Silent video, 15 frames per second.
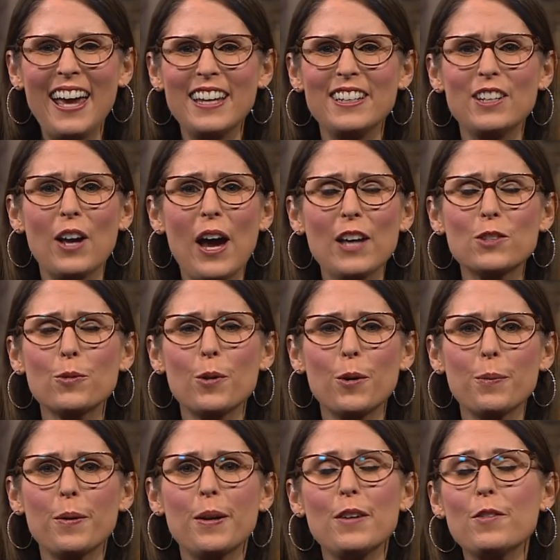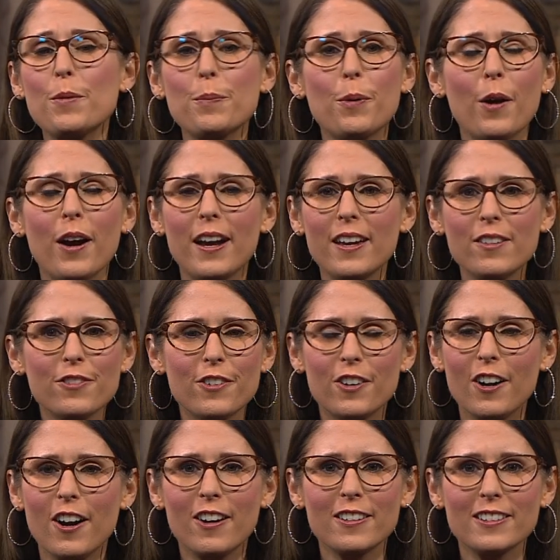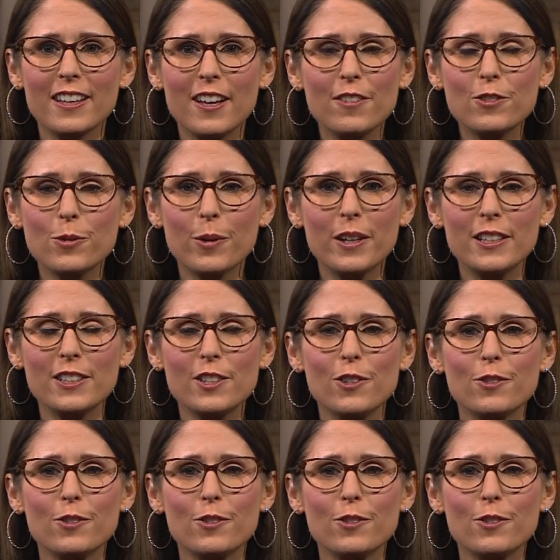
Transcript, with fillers: And as we're even praying for our loved ones